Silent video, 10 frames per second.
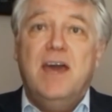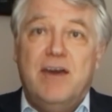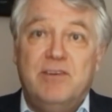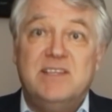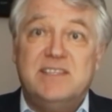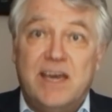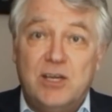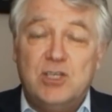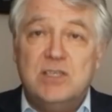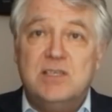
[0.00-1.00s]
having
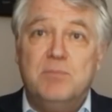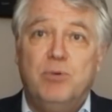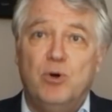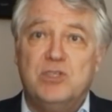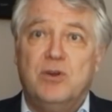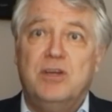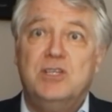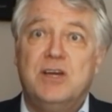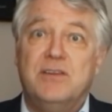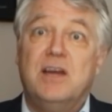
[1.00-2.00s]
sanctions imposed on
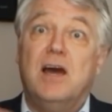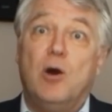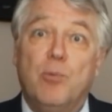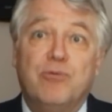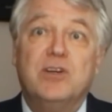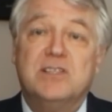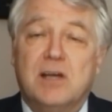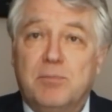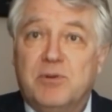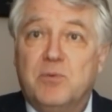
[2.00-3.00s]
each other. I hope, for
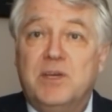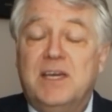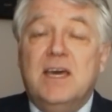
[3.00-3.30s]
example, we